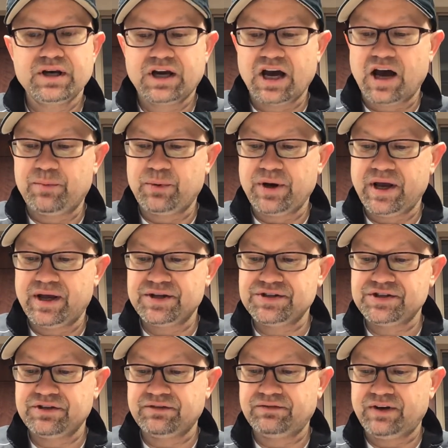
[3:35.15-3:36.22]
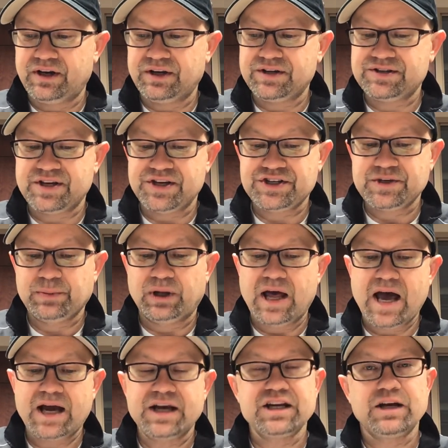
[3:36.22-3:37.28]
comprehensive, and accessible
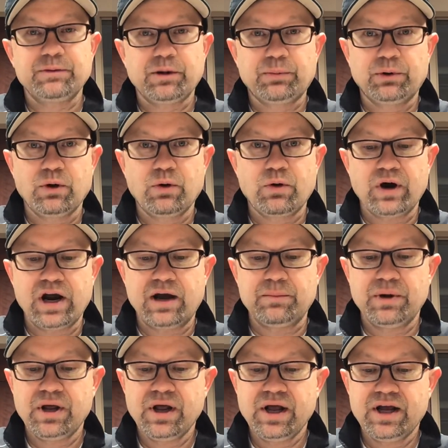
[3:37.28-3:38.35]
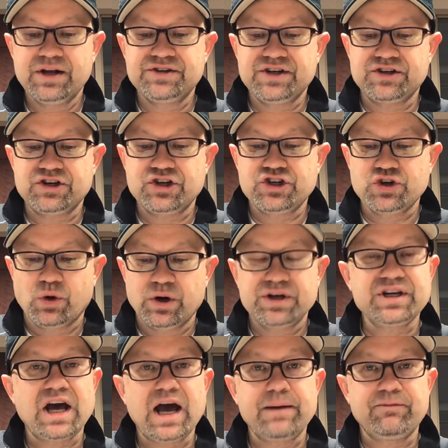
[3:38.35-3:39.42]
academic program in such a
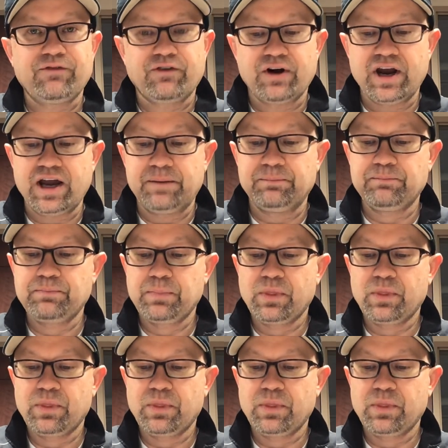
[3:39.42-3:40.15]
short time frame